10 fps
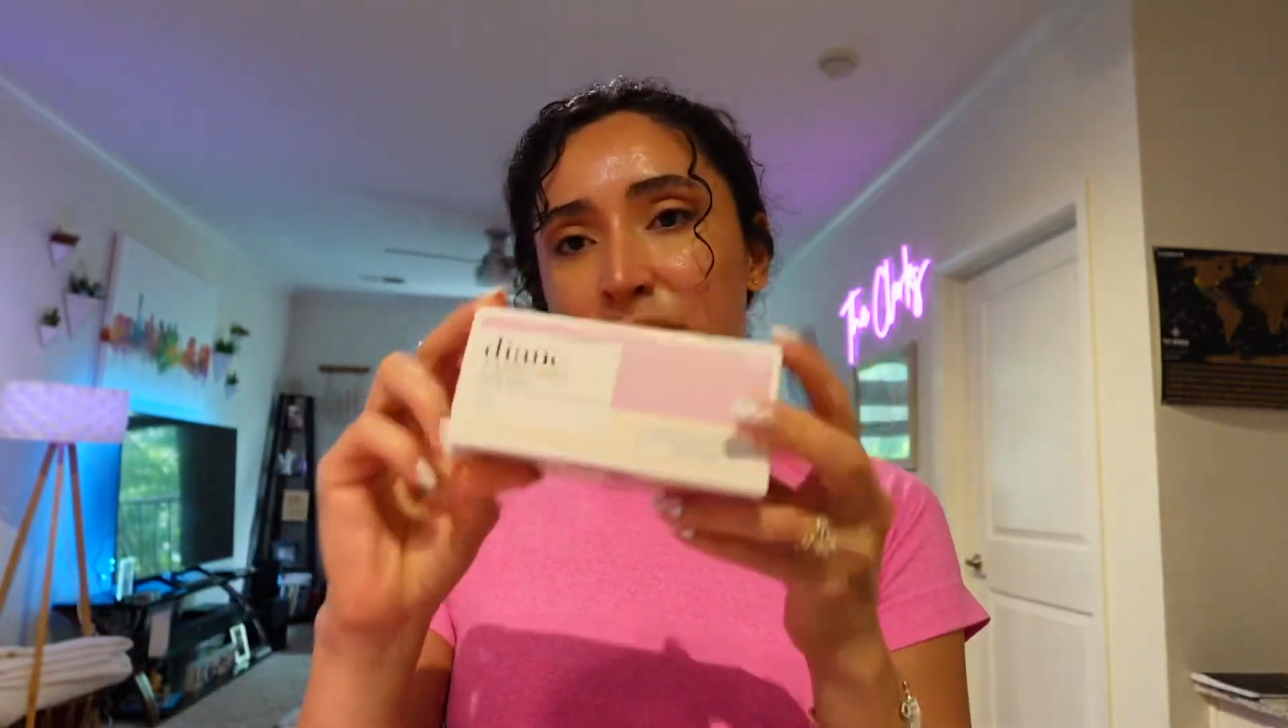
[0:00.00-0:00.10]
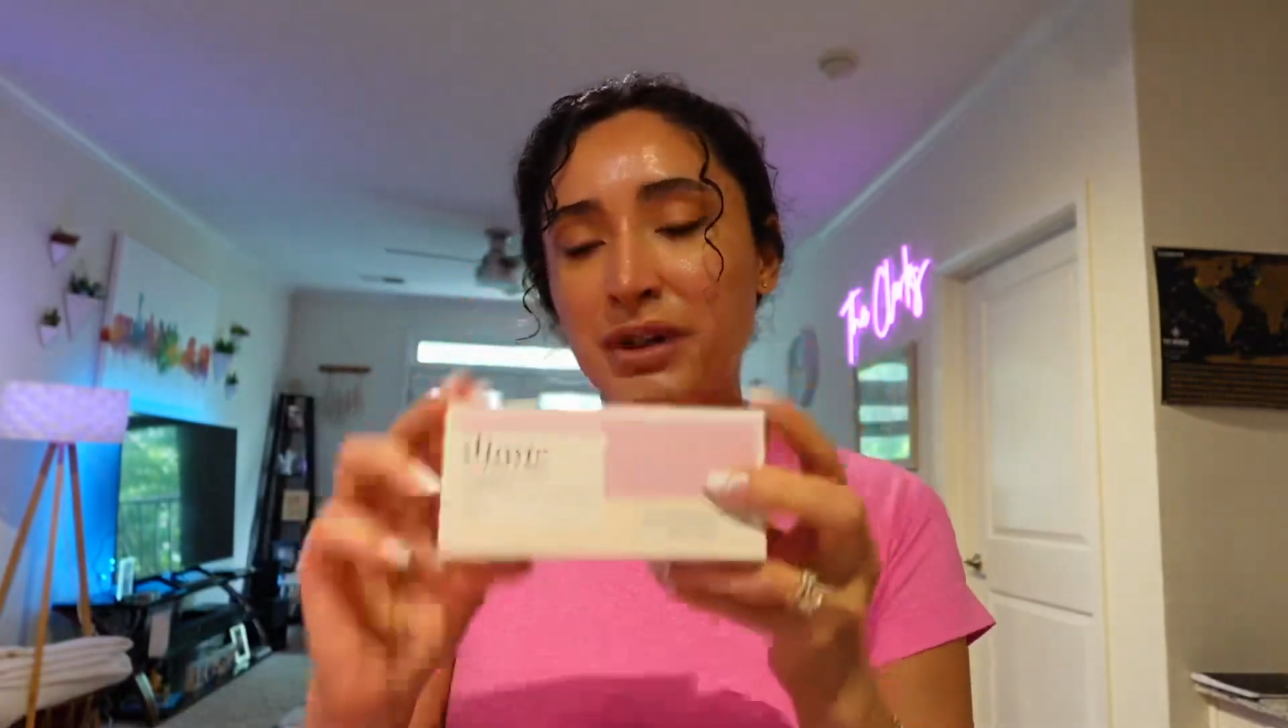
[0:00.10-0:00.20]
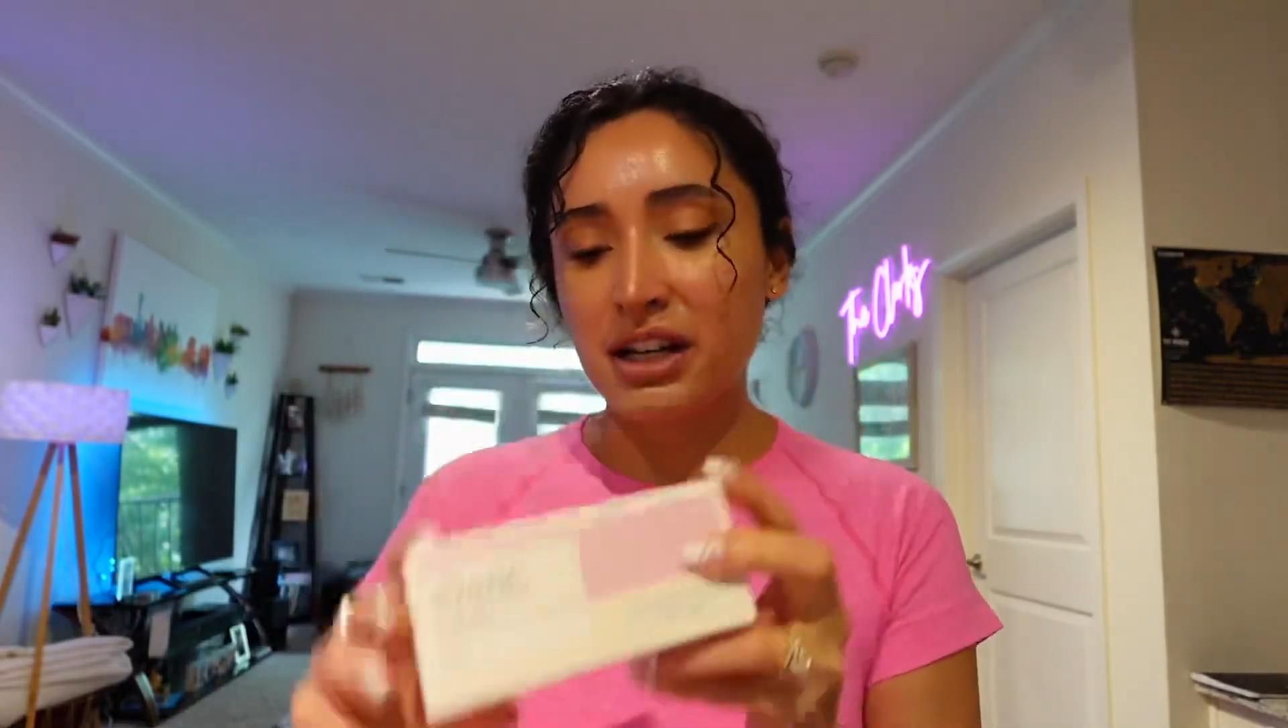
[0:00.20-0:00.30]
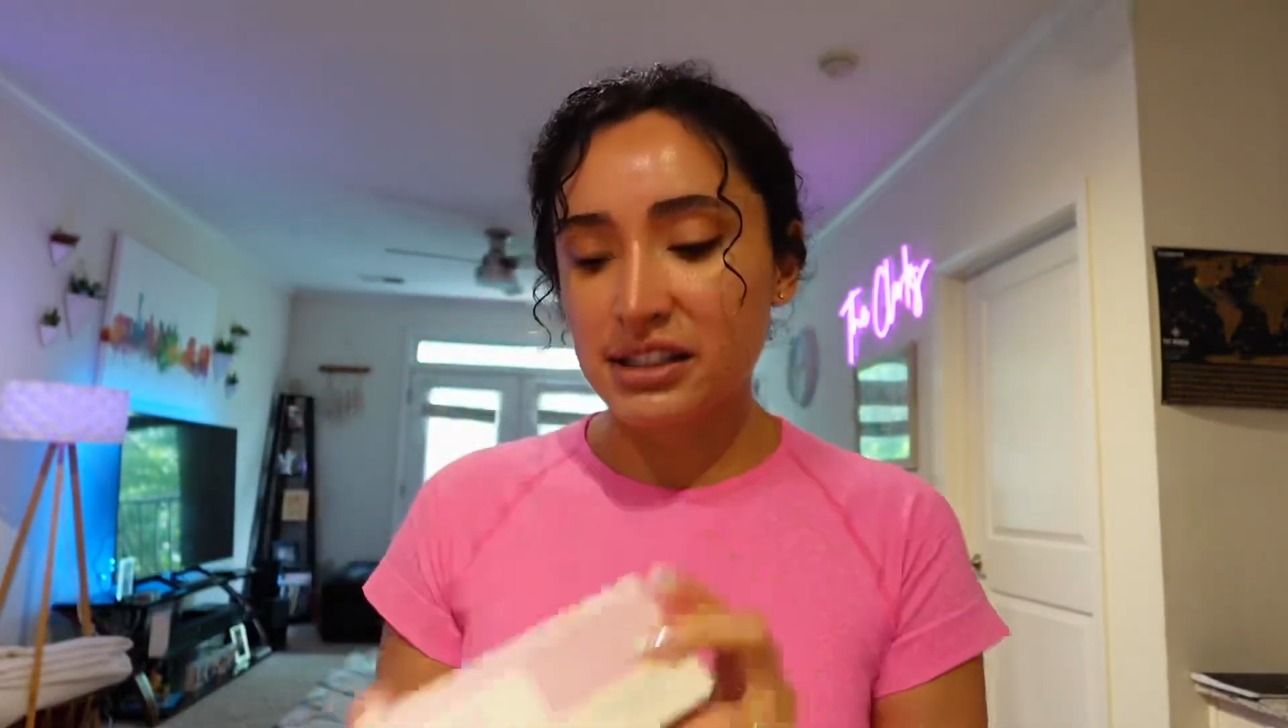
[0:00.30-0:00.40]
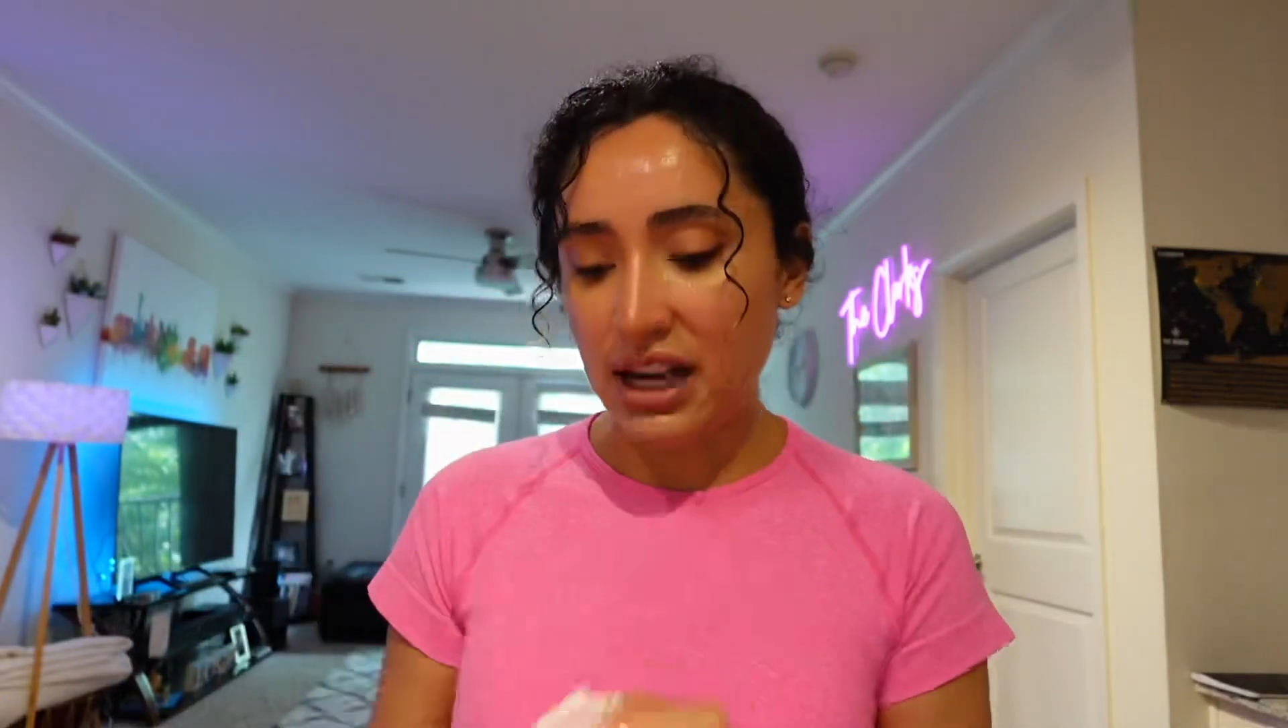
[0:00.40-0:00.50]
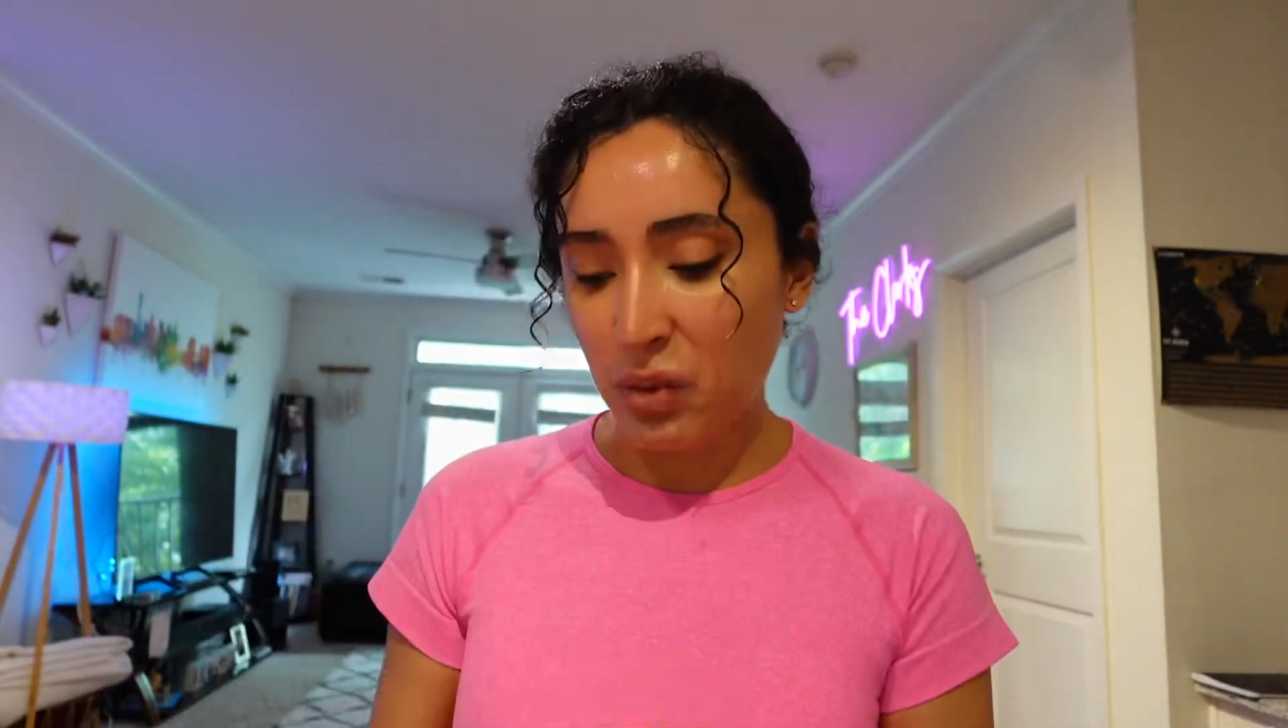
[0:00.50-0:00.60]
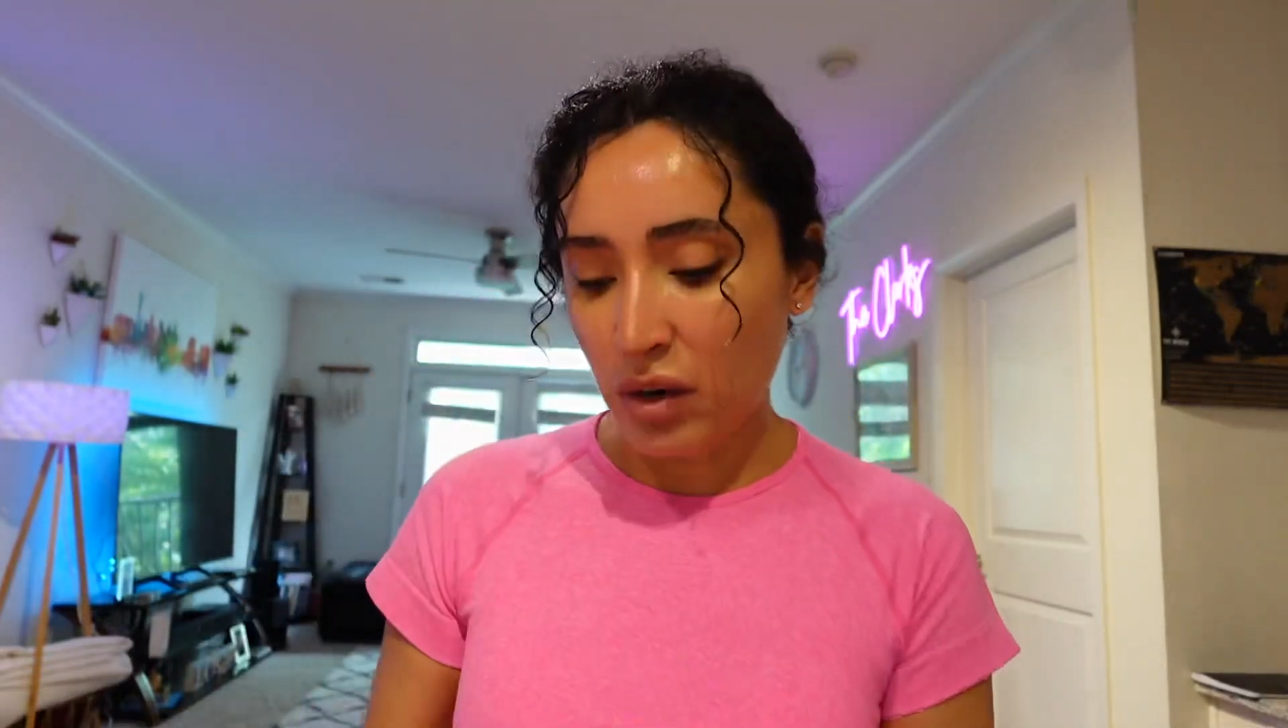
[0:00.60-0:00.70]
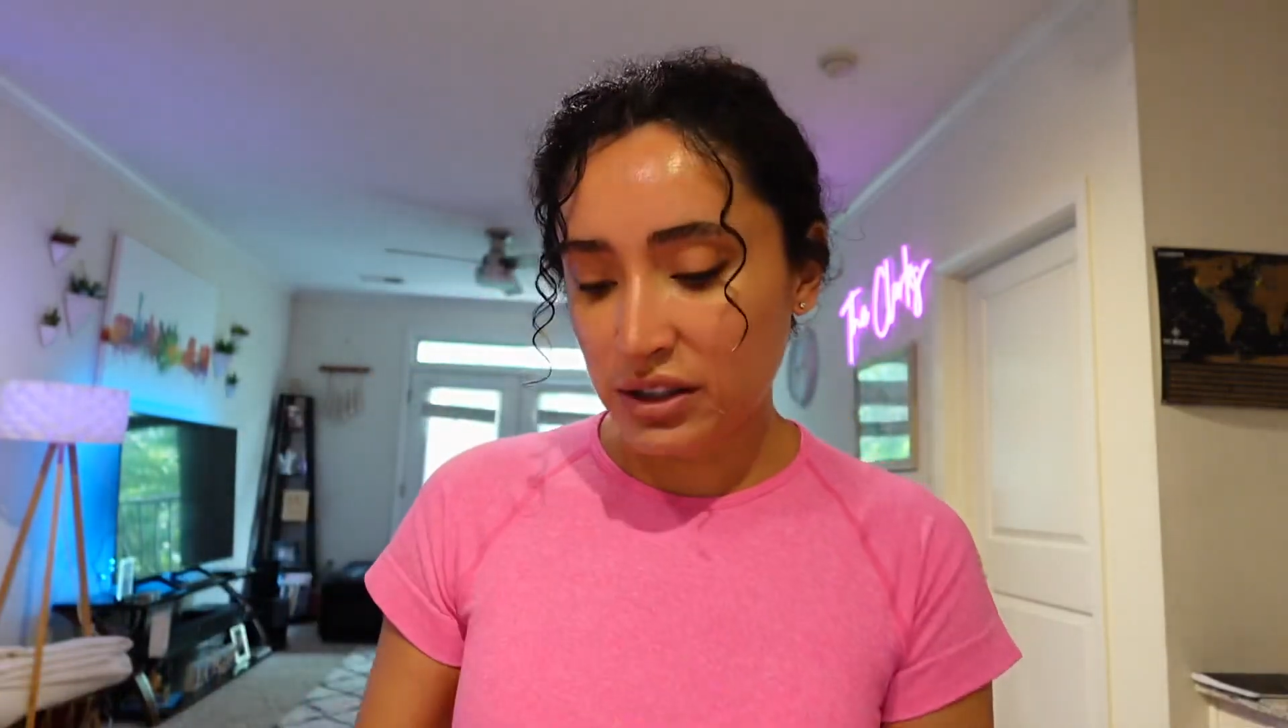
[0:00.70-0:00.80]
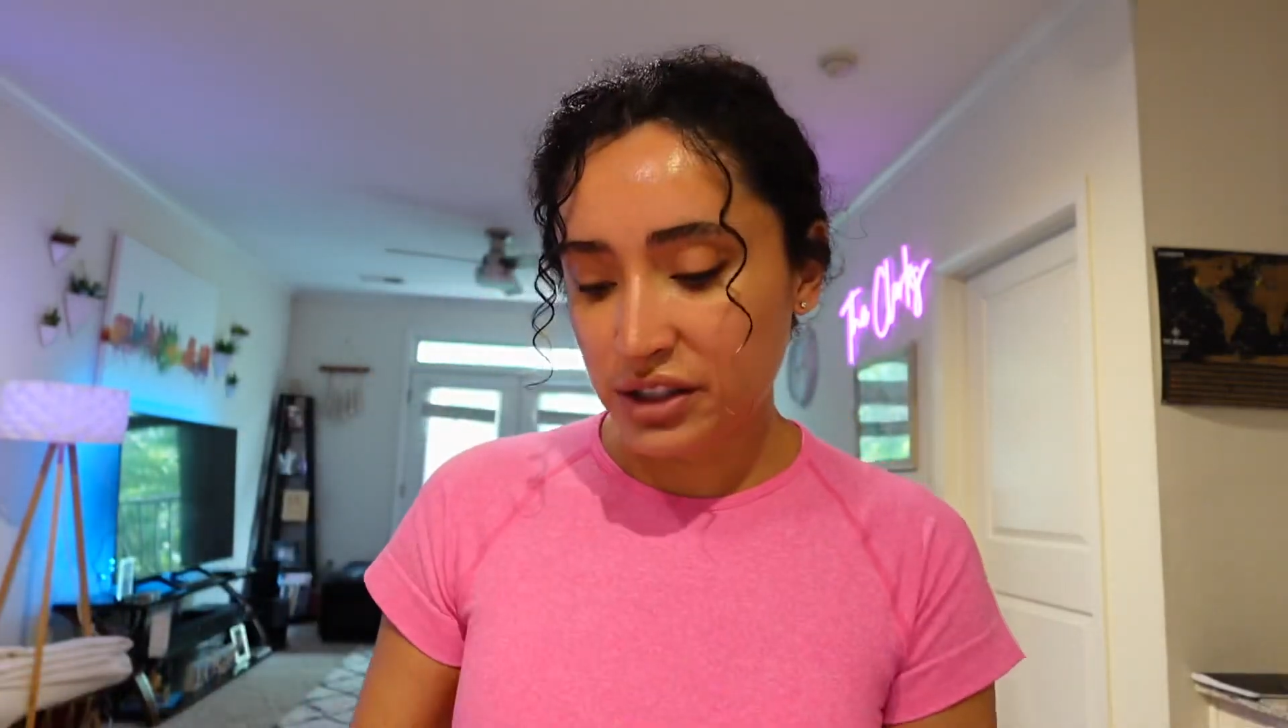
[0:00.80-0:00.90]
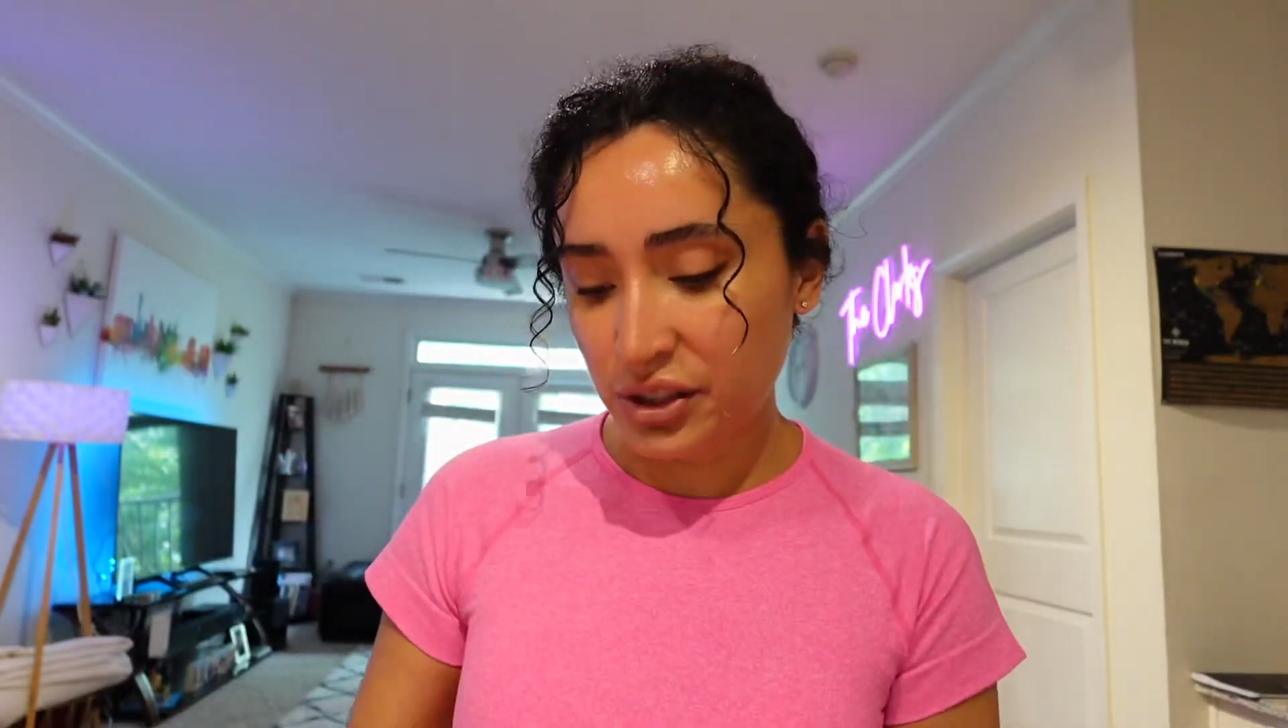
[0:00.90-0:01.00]
because I
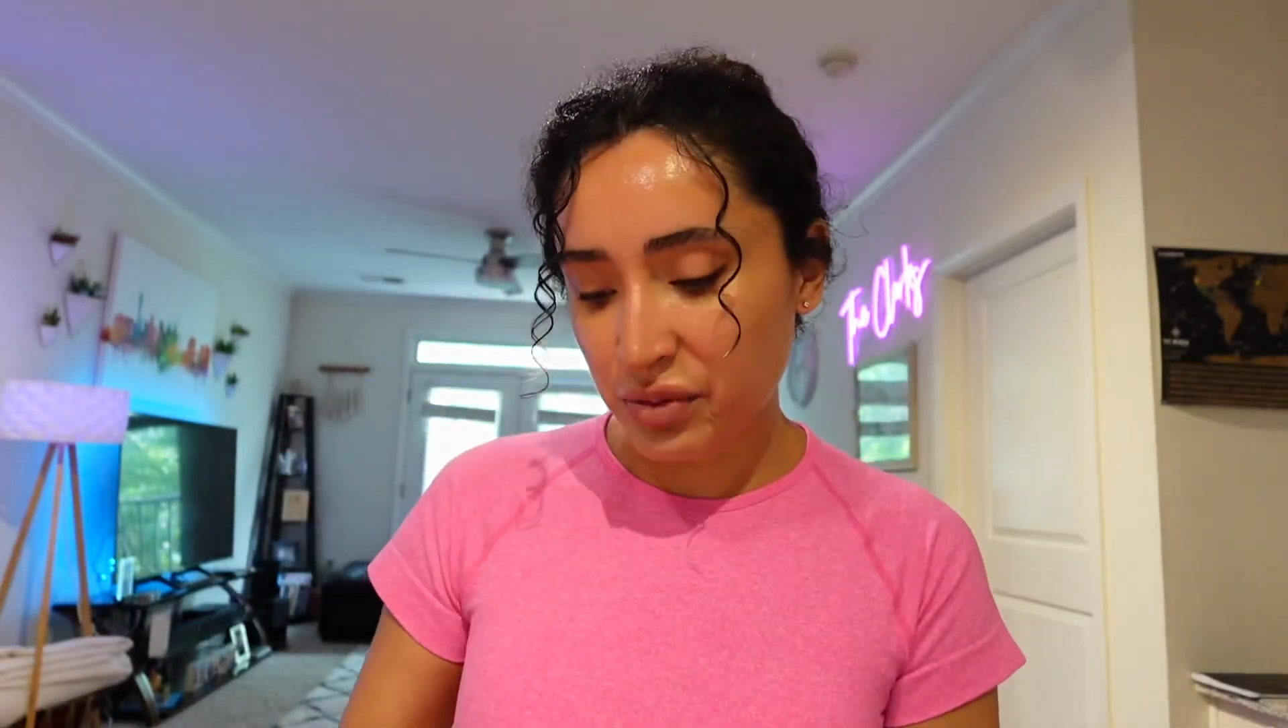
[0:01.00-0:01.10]
want to